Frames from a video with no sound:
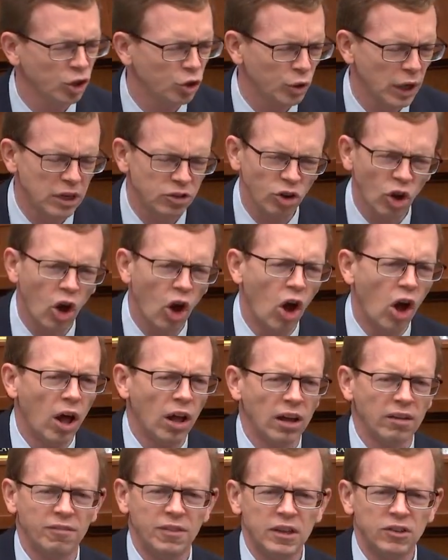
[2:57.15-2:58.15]
It creates
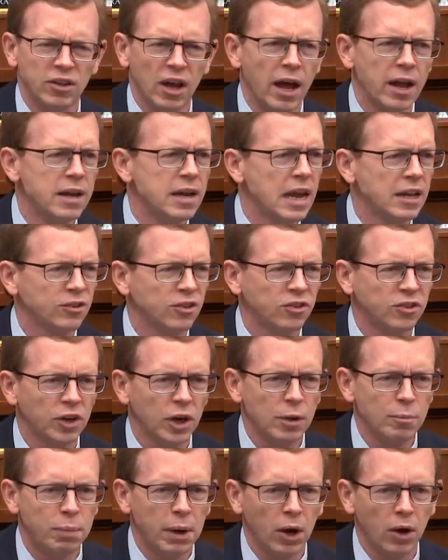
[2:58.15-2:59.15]
all of these
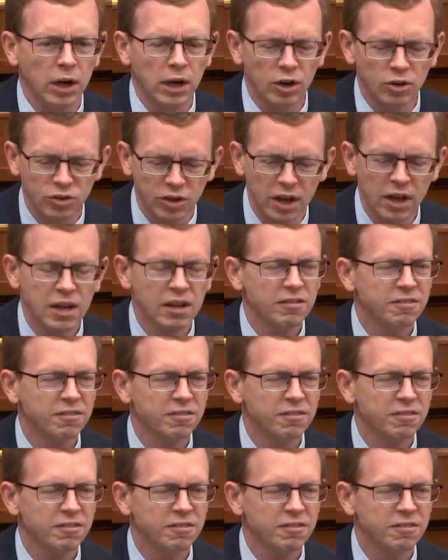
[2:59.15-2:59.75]
unnecessary barriers,